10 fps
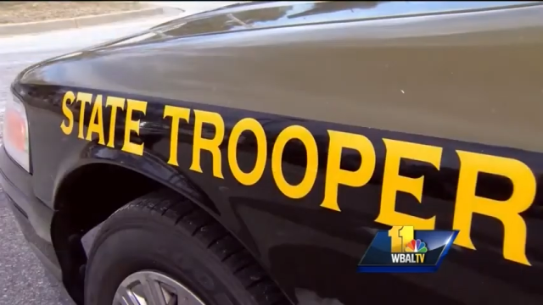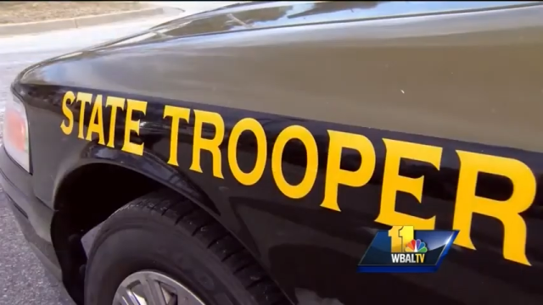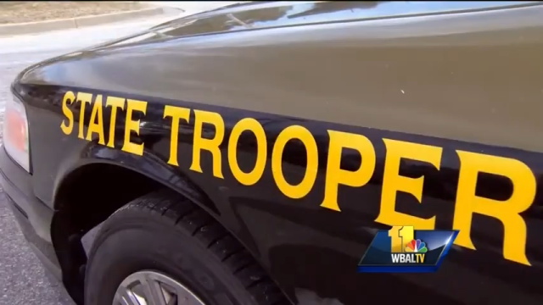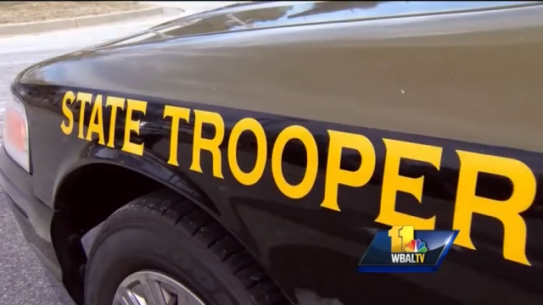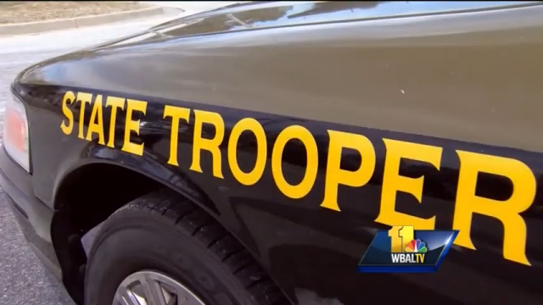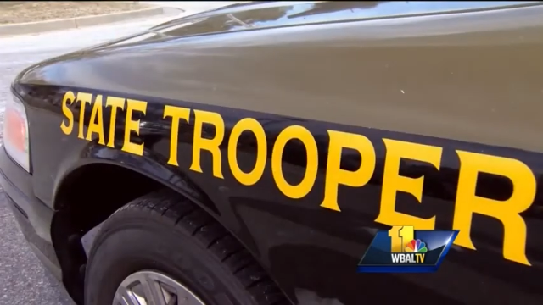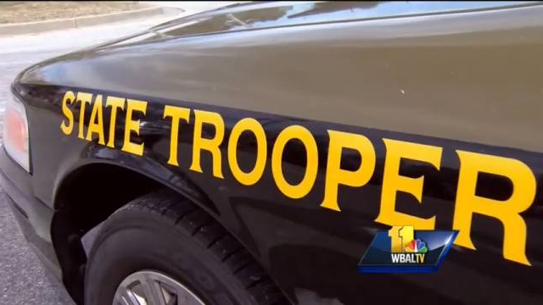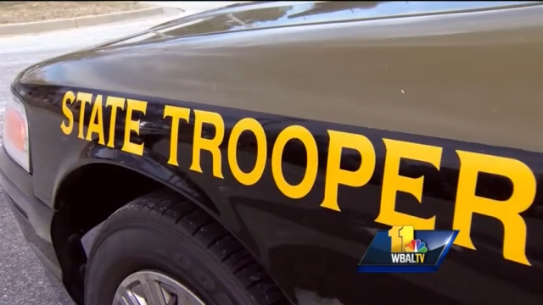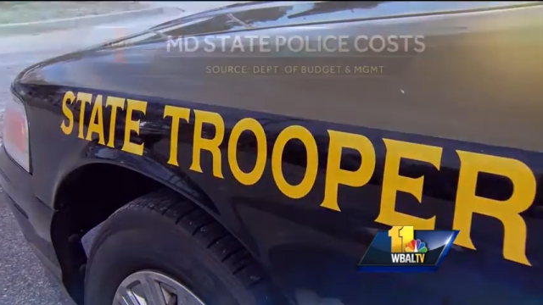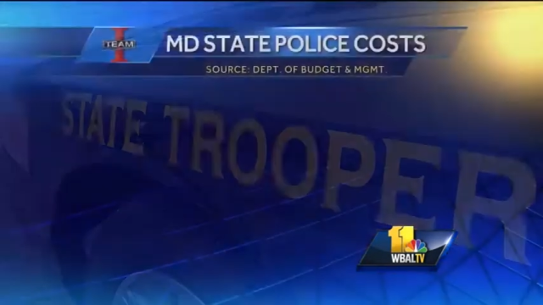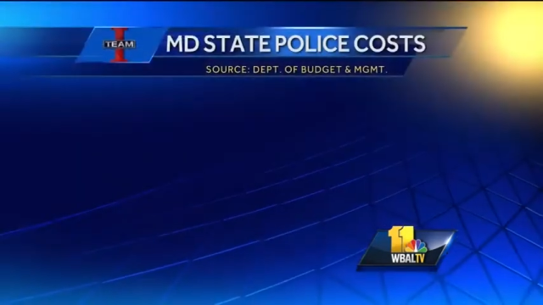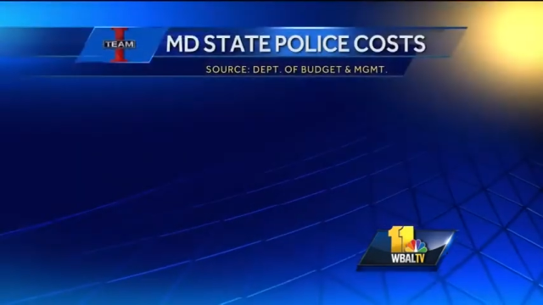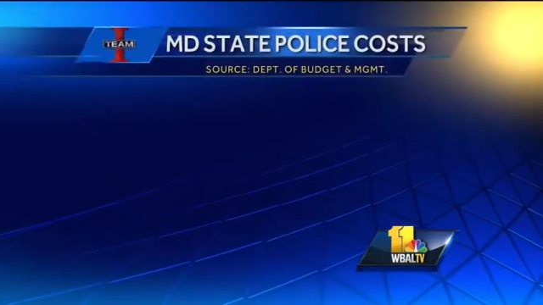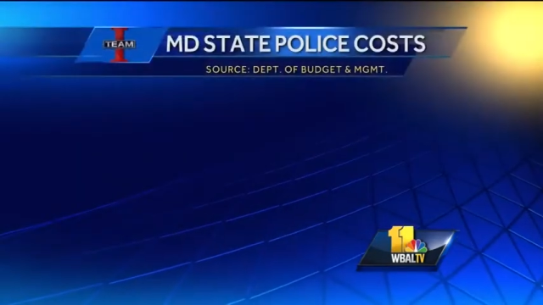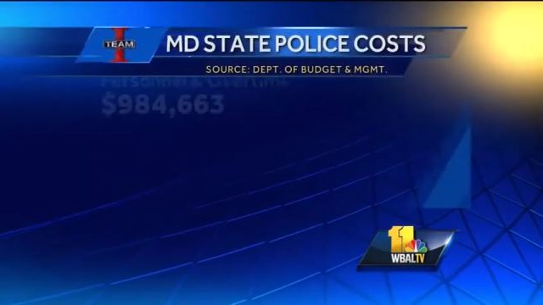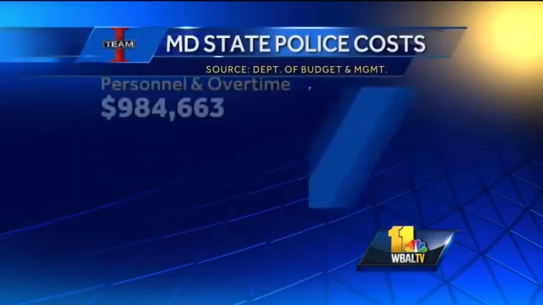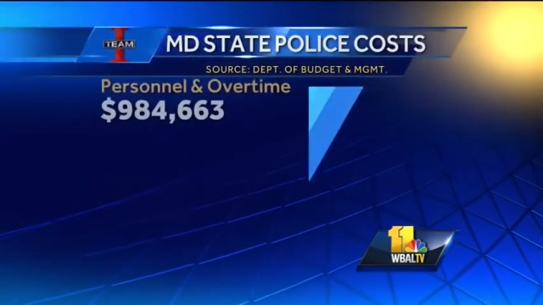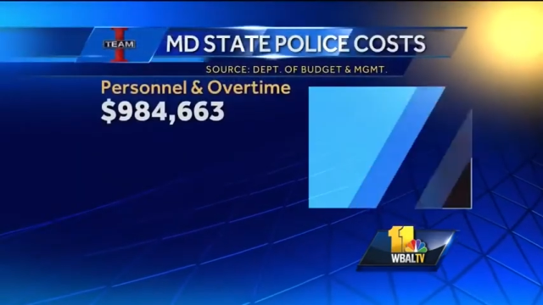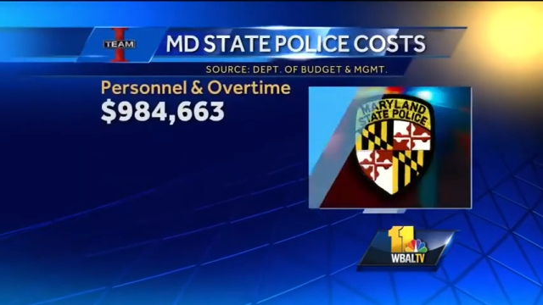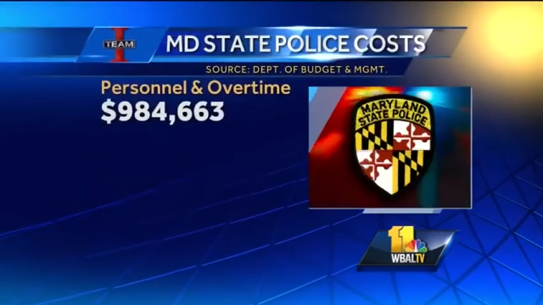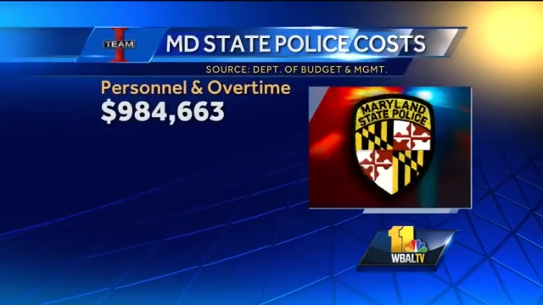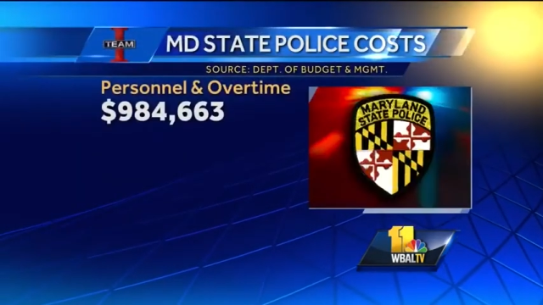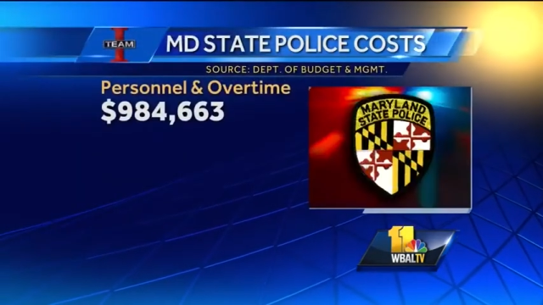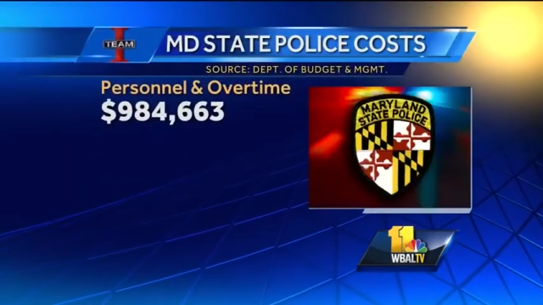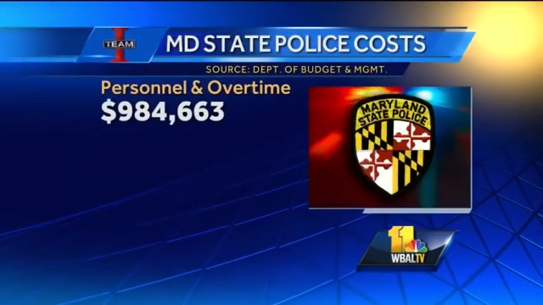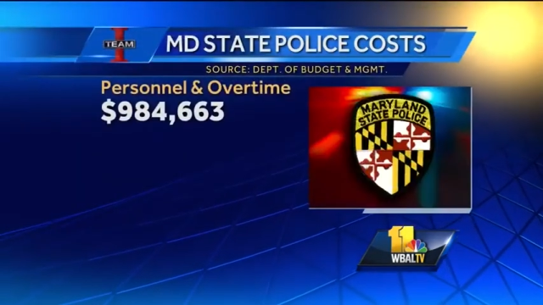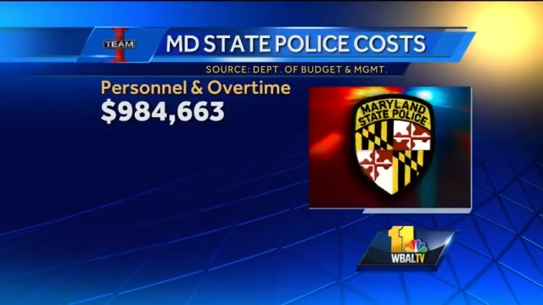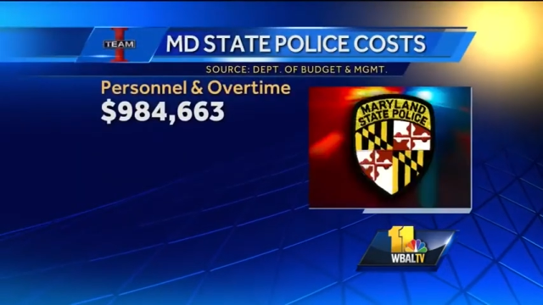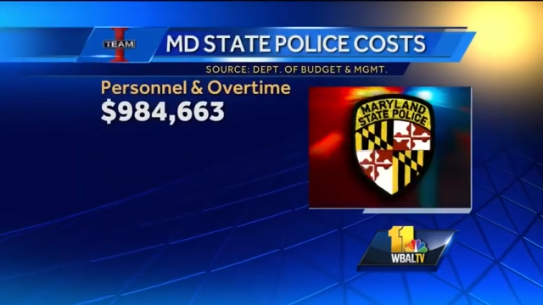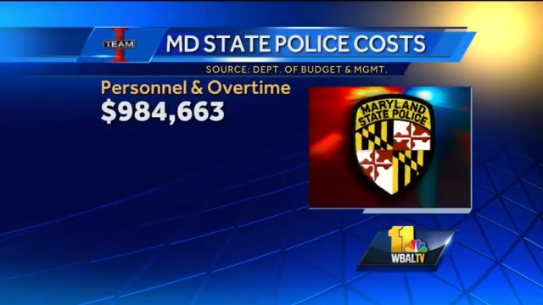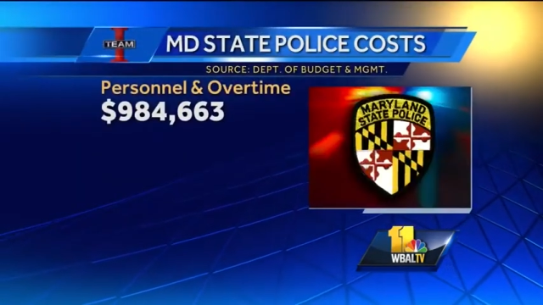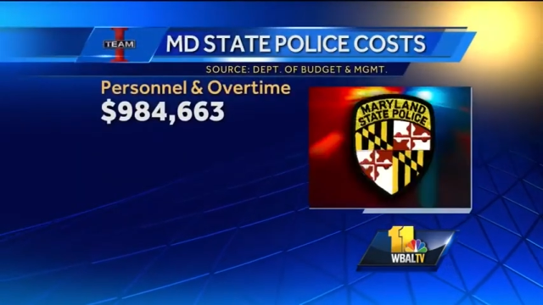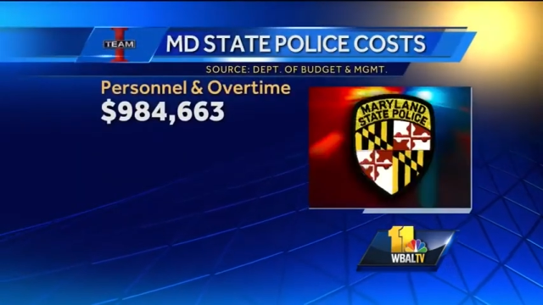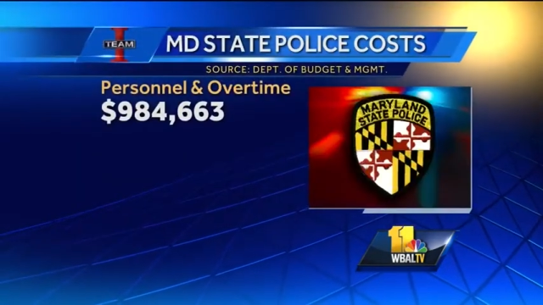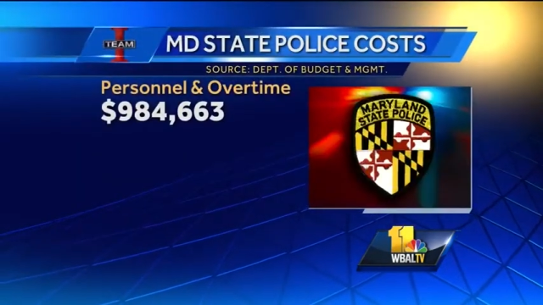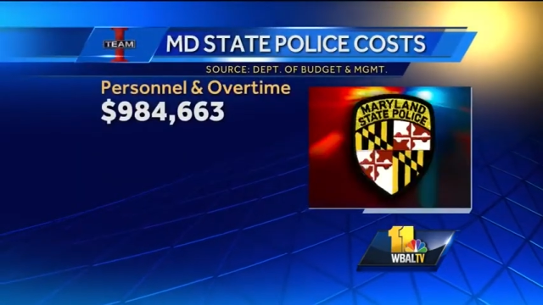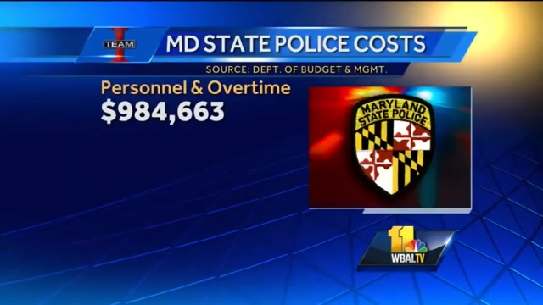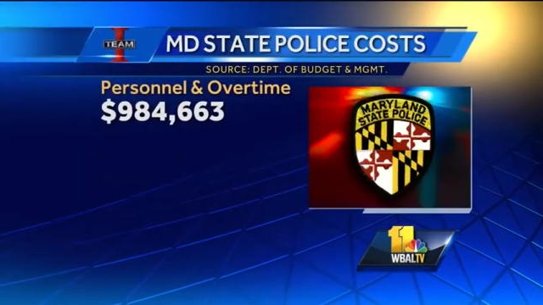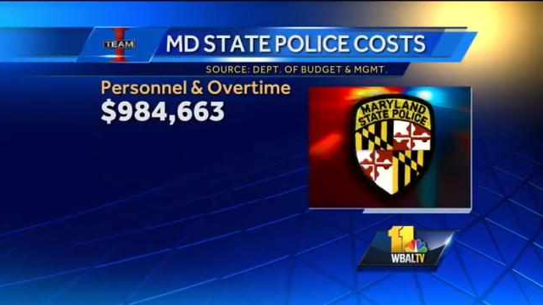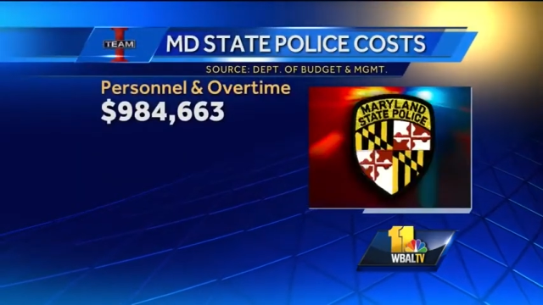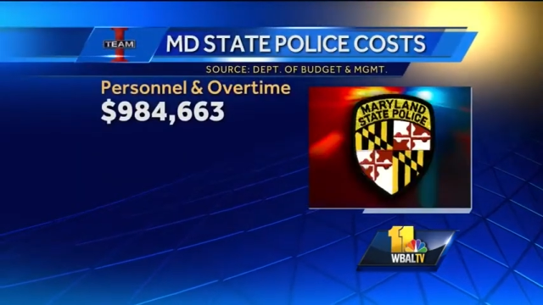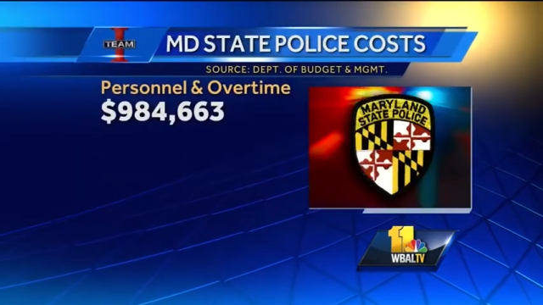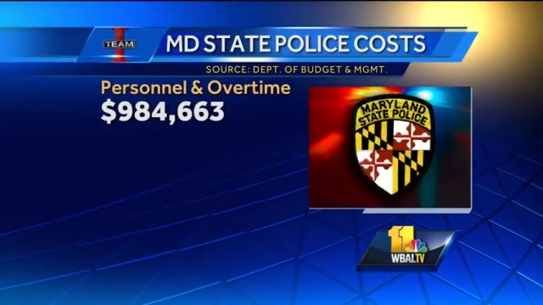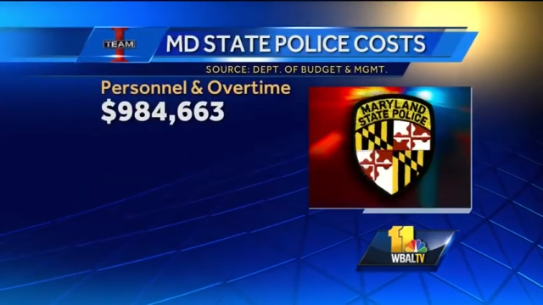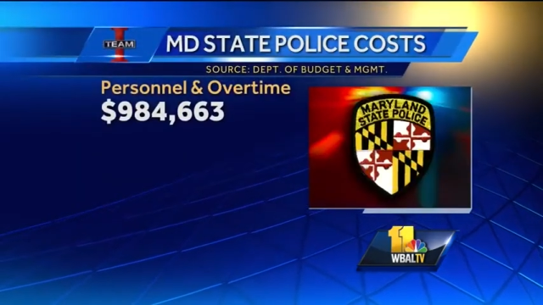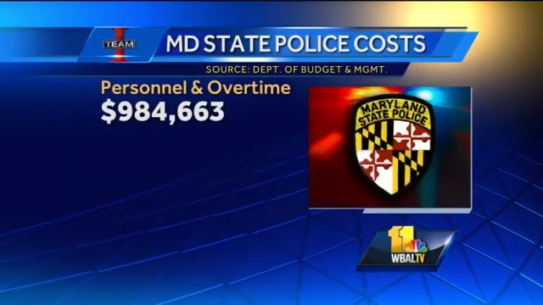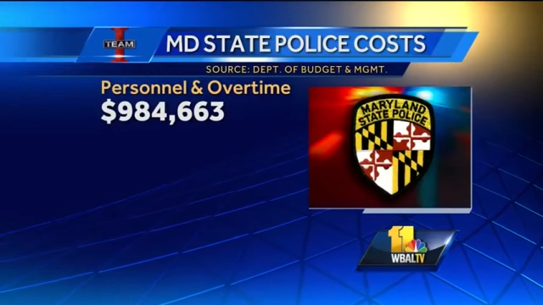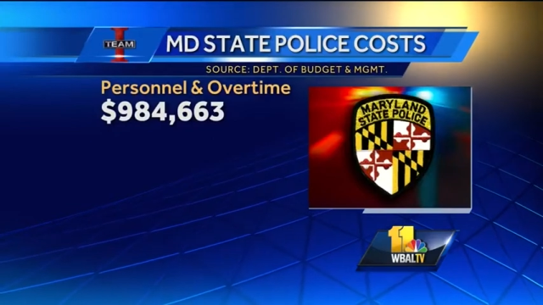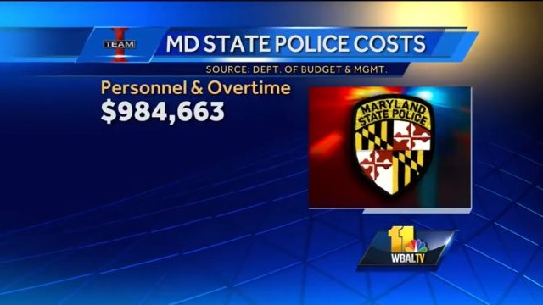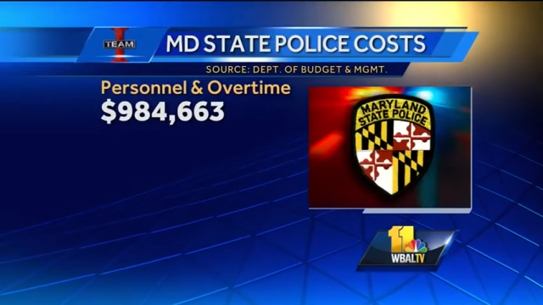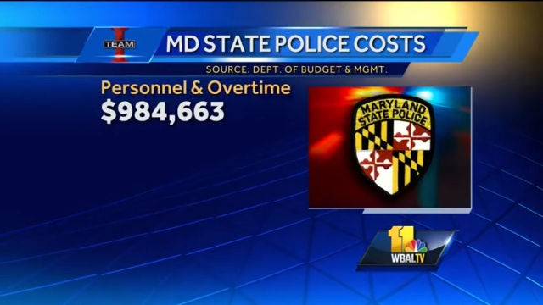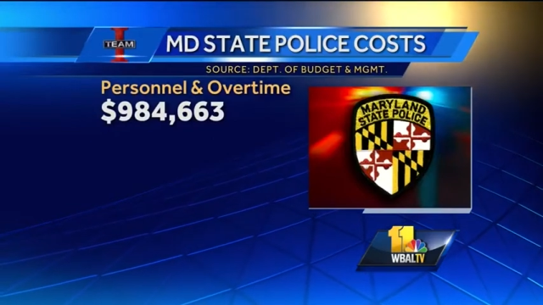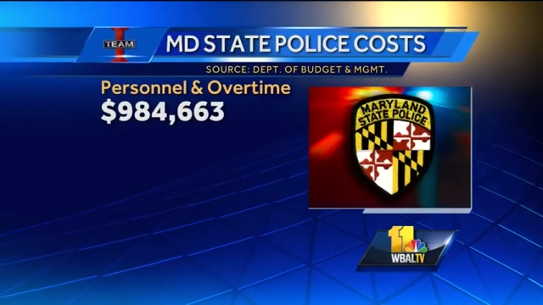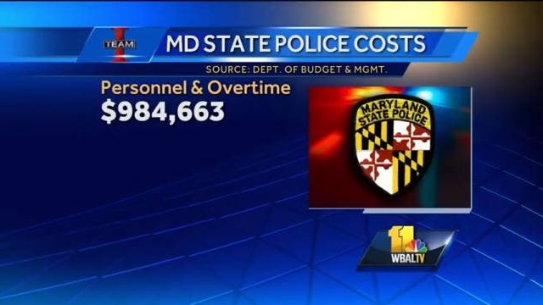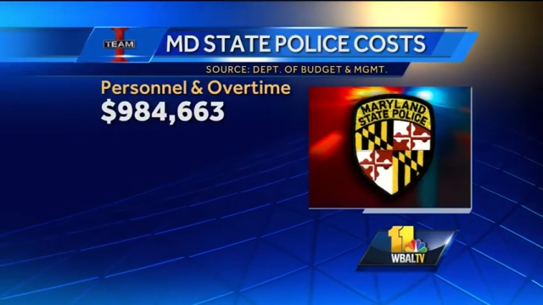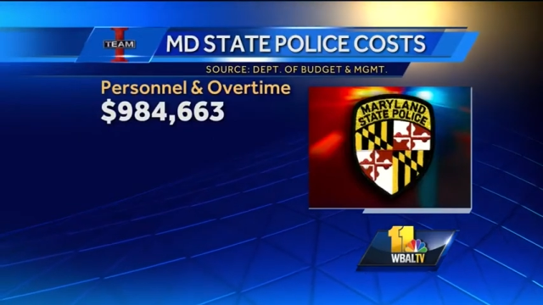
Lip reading: Nobody's mouth can be seen.